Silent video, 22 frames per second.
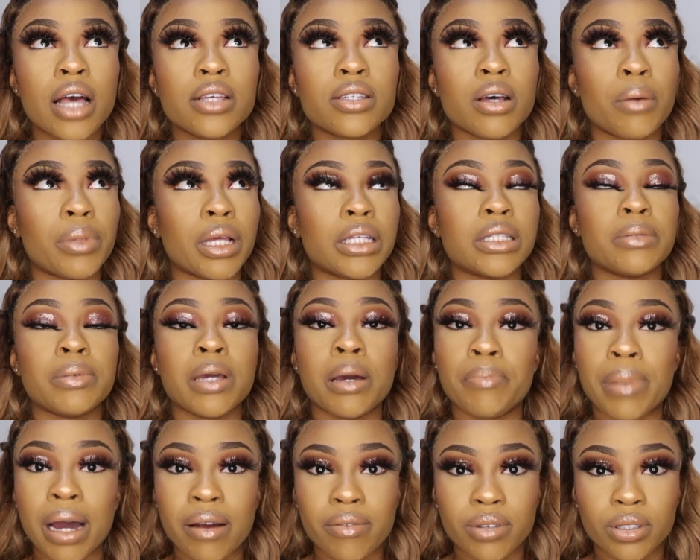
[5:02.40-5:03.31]
something to be
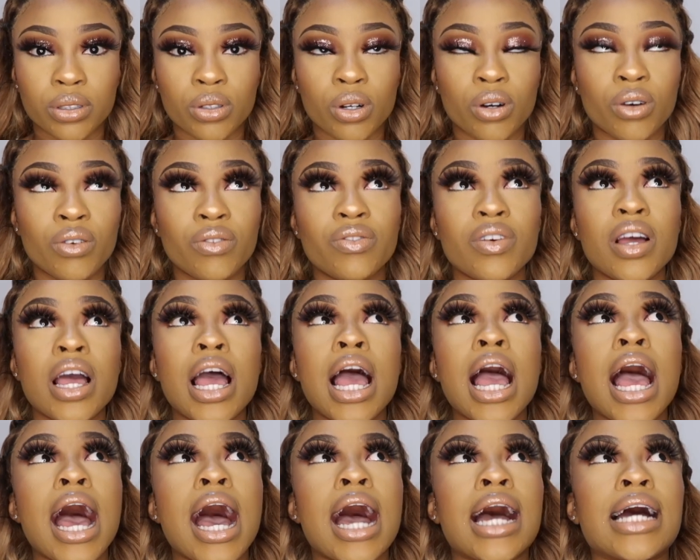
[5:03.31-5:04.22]
embarrassed of.
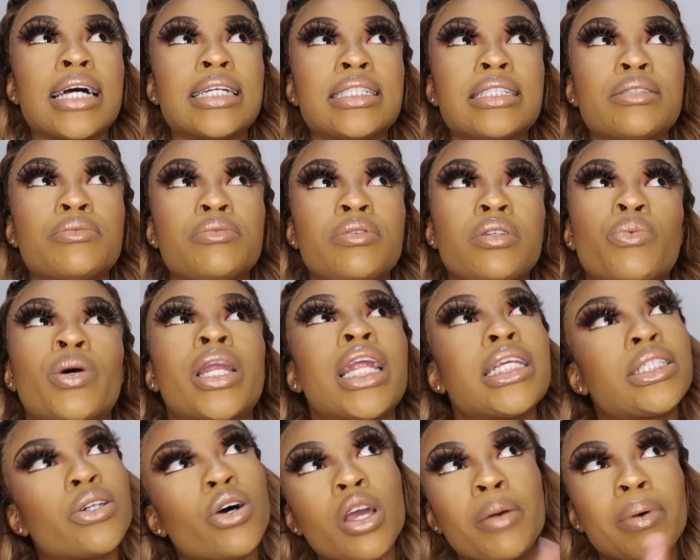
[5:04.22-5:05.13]
And when
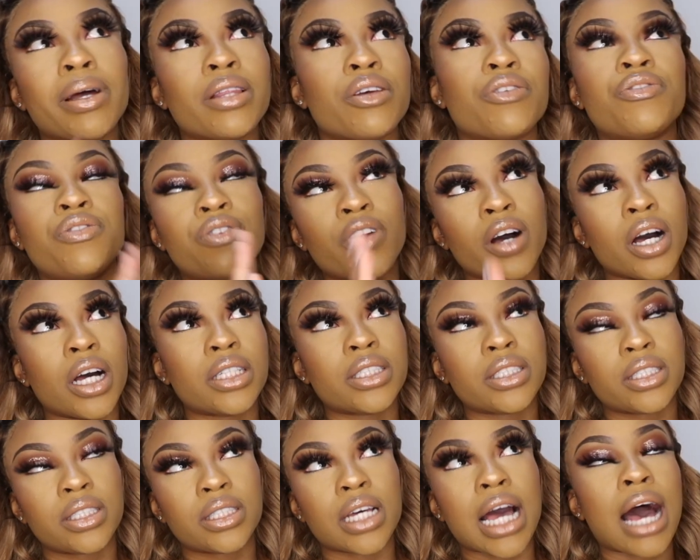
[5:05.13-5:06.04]
I tell you about the
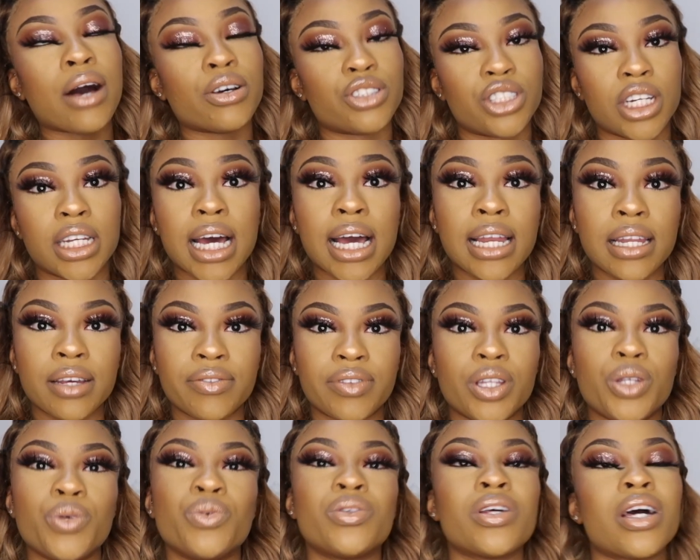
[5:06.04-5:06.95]
first house share that I
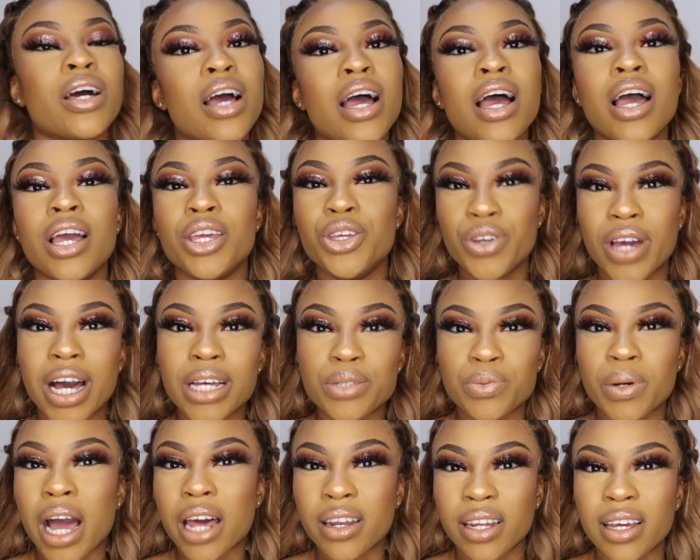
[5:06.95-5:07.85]
lived in, you
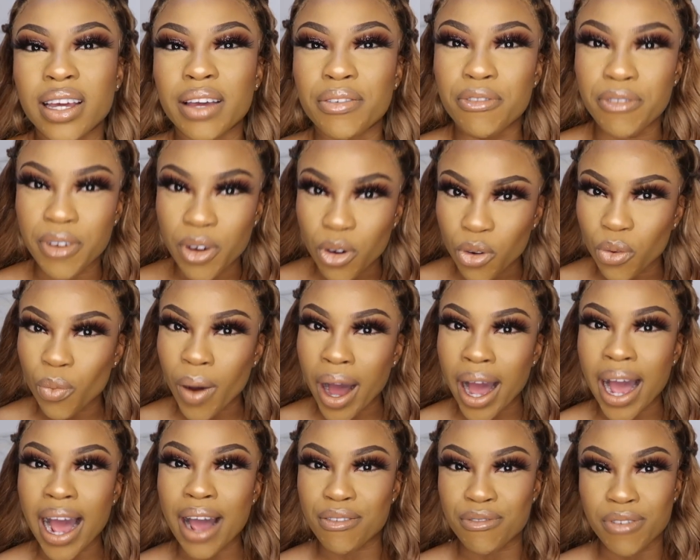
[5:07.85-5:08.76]
guys will kind of feel
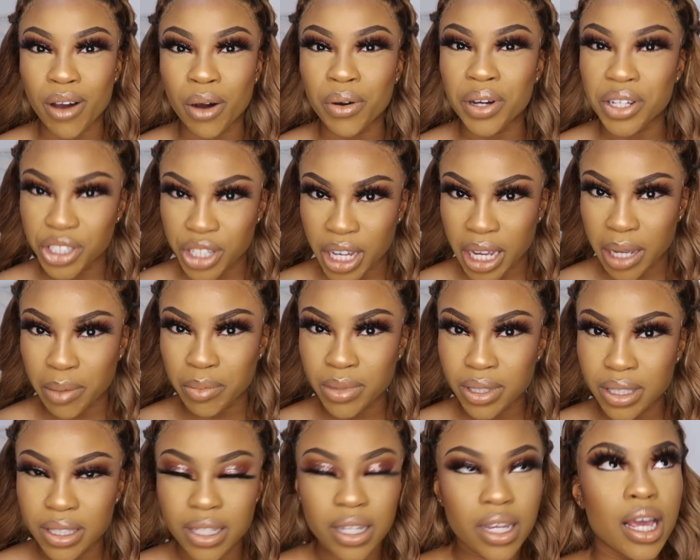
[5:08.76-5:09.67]
why I felt
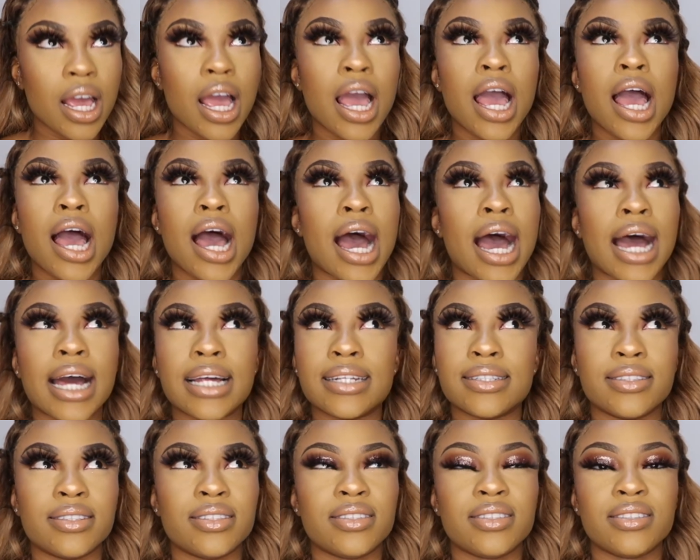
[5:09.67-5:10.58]
ashamed.
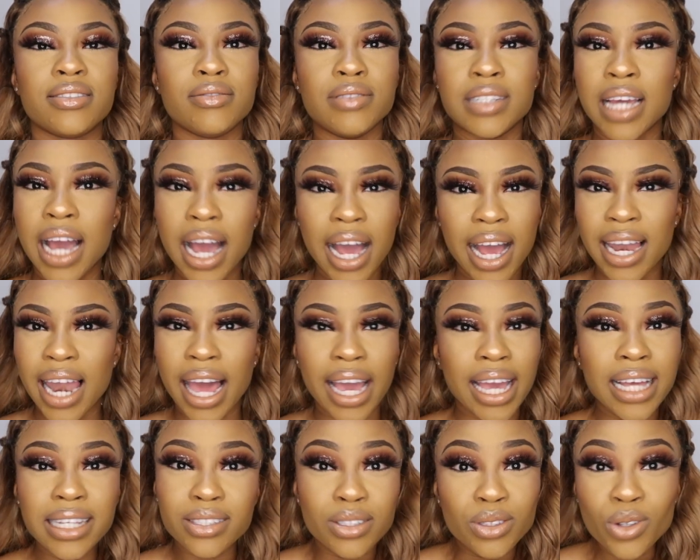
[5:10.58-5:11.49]
And yeah,
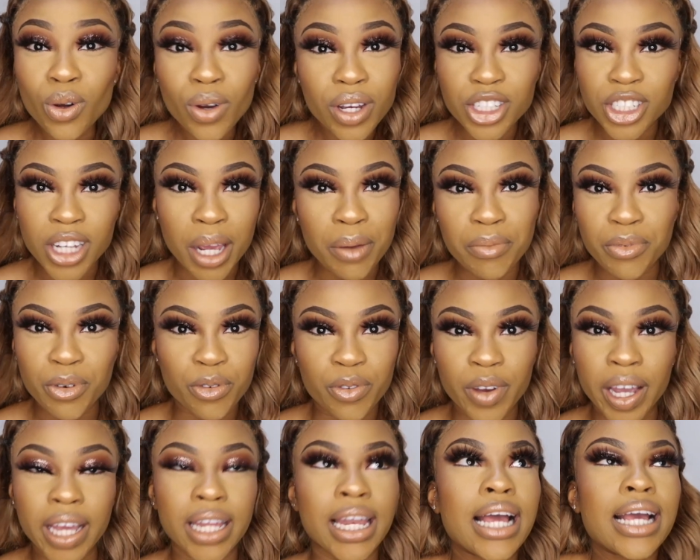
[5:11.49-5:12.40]
like it's not a shameful
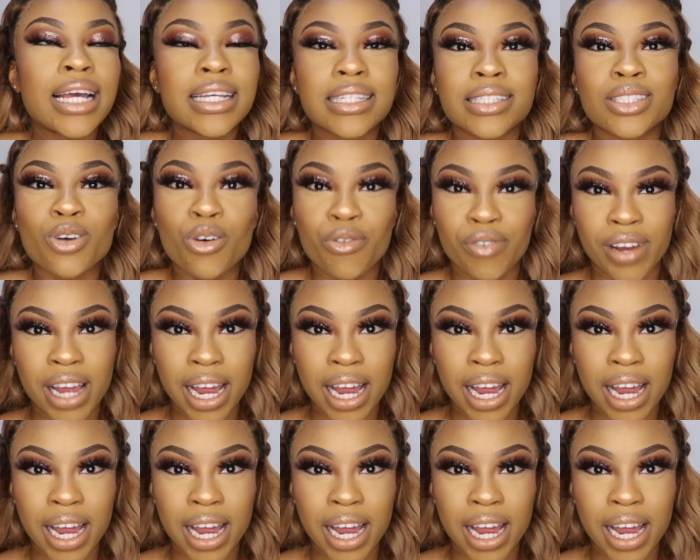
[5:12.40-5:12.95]
thing, like it's your